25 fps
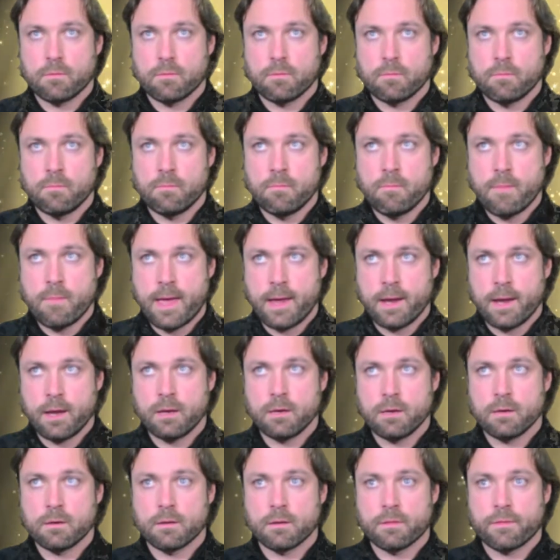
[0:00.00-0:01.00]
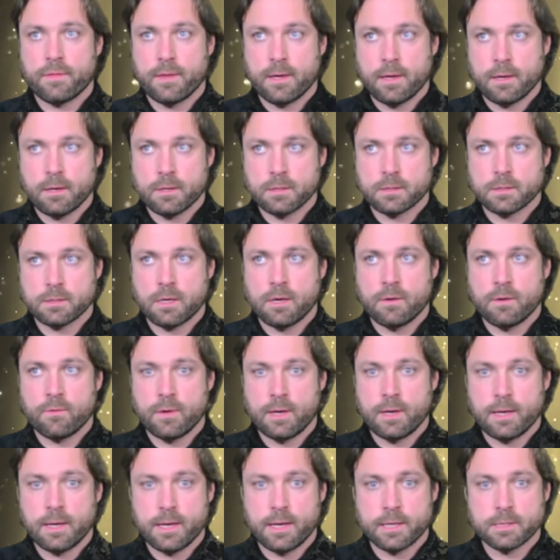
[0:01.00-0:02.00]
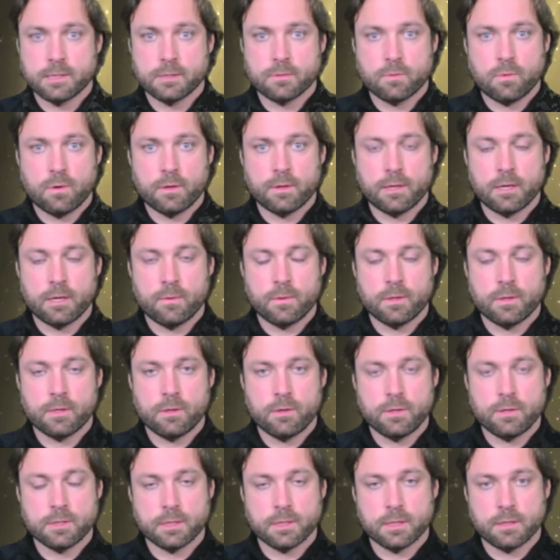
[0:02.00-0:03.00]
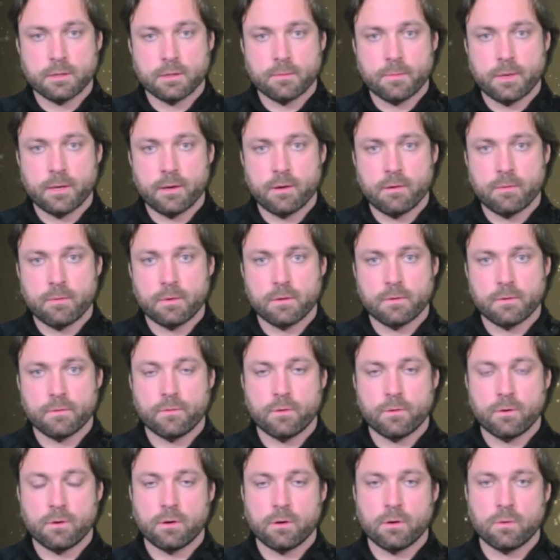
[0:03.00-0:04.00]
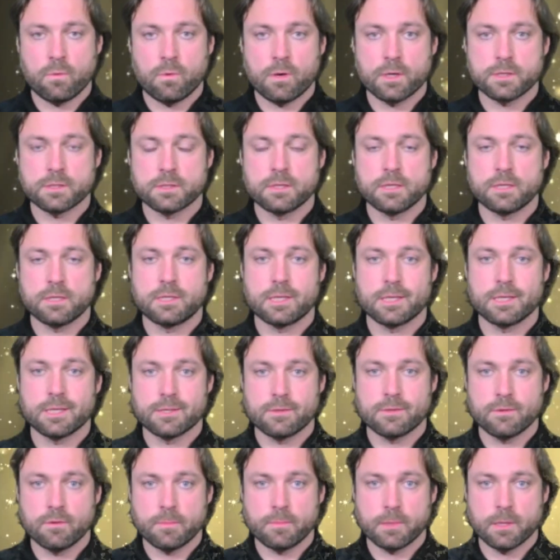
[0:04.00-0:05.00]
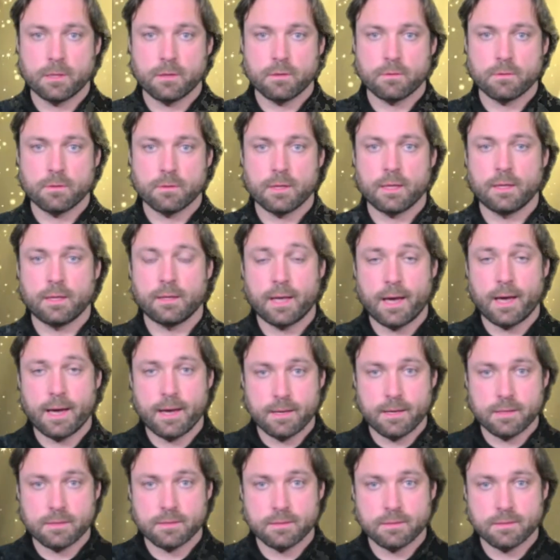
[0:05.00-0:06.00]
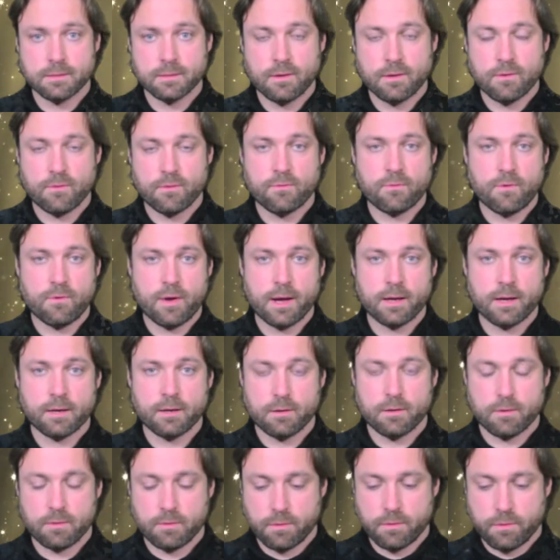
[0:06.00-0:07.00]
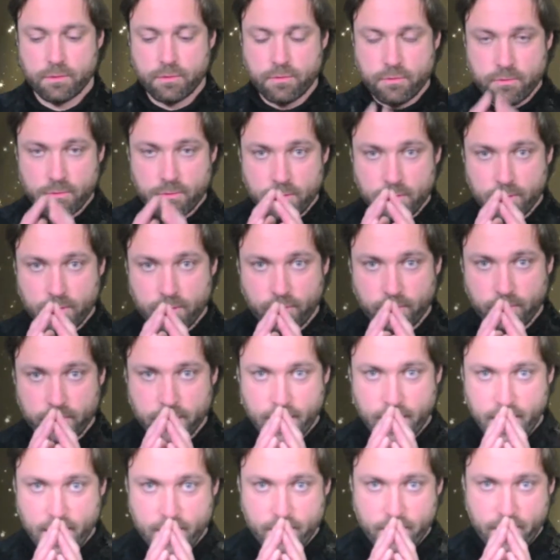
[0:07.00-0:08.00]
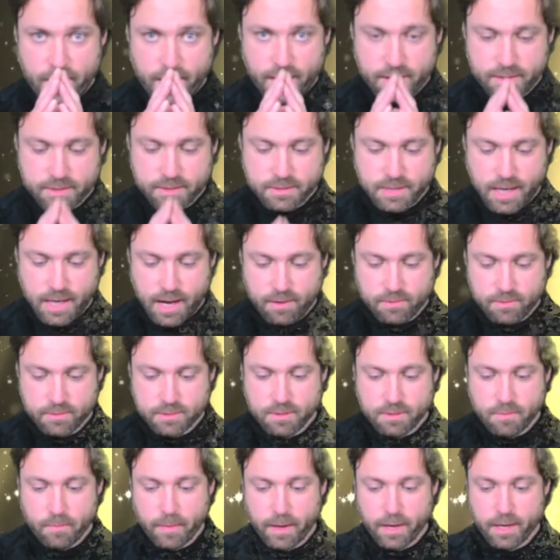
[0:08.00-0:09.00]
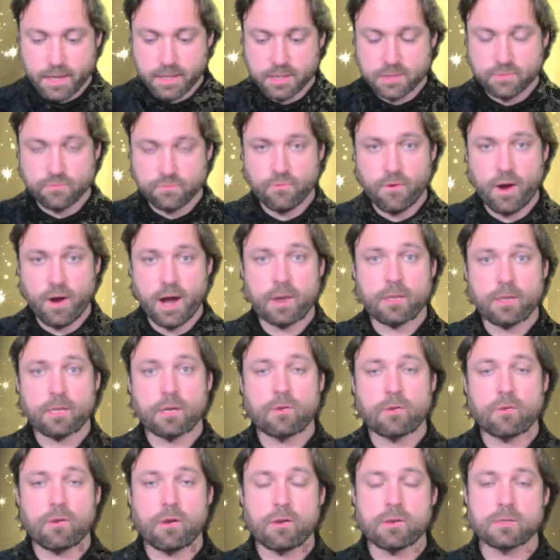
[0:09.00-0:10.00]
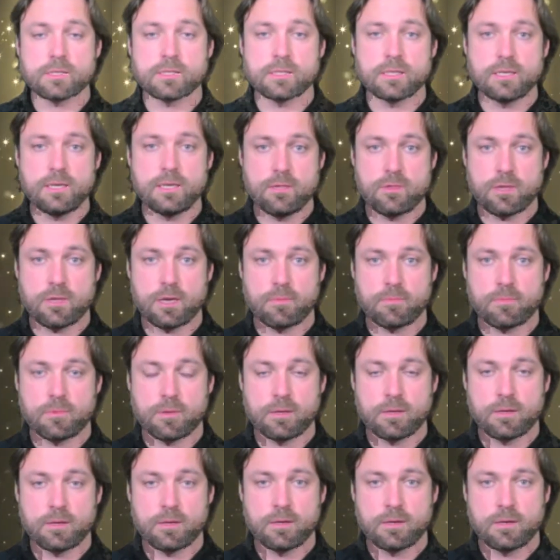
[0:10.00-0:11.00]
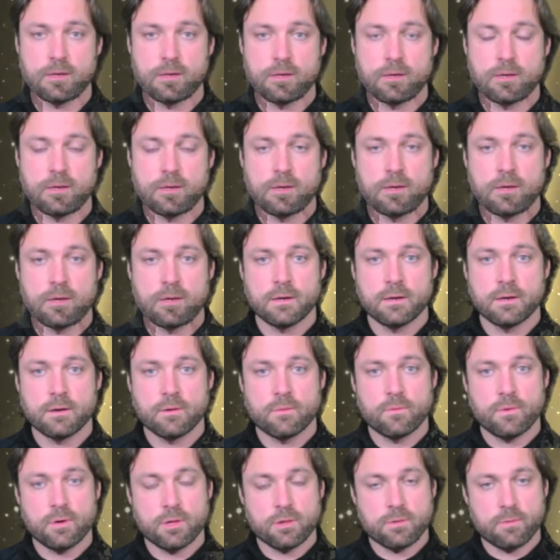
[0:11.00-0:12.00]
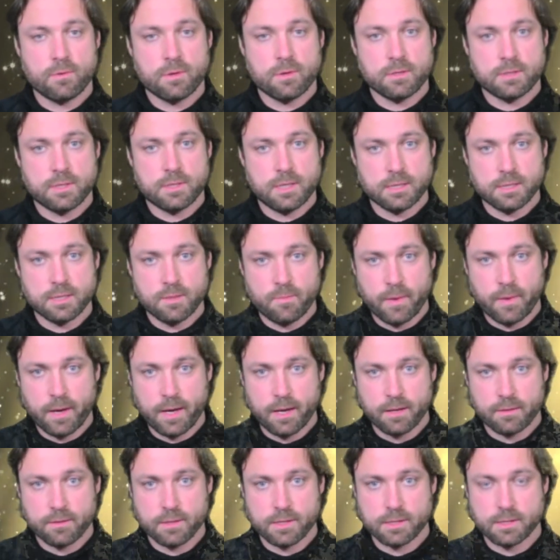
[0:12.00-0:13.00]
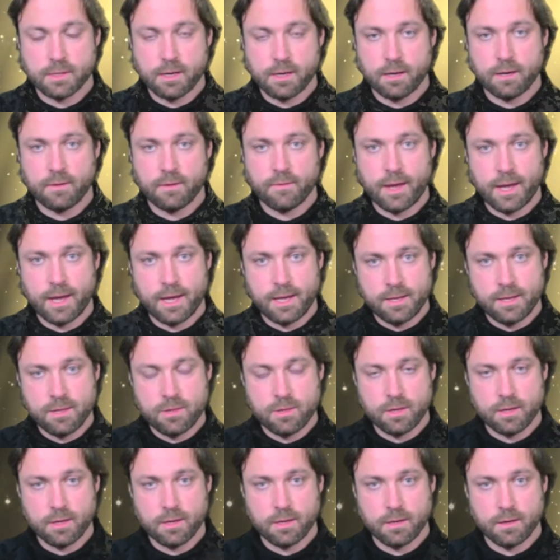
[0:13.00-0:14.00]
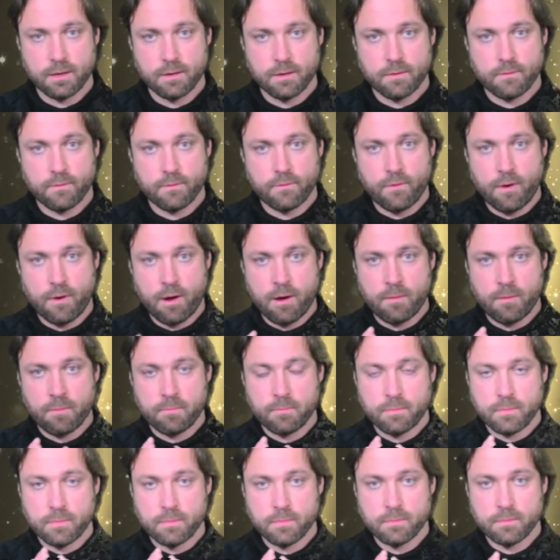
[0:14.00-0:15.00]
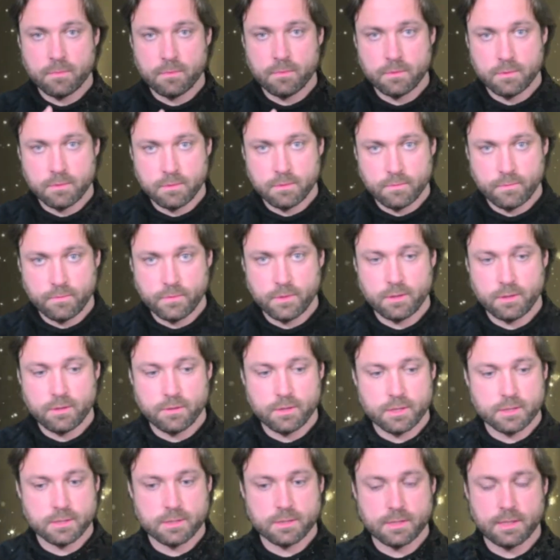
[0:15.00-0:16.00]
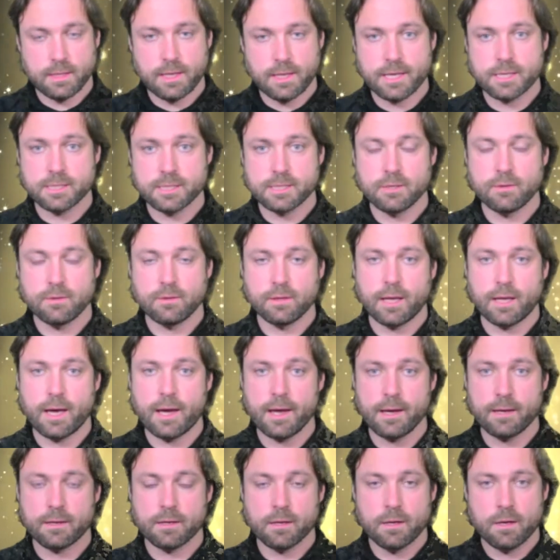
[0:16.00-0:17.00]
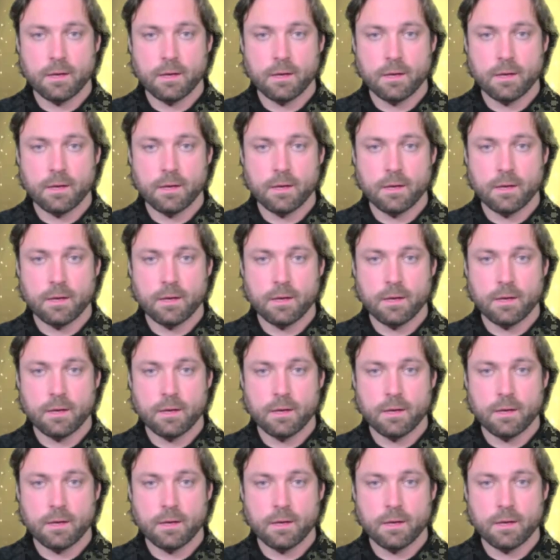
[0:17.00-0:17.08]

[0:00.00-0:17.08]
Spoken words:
main things I realized is what they were using the pyramid for was to distribute light right through from the apex down to the base, right across Egypt, which would dissipate this kind of energy from, you know, this celestial light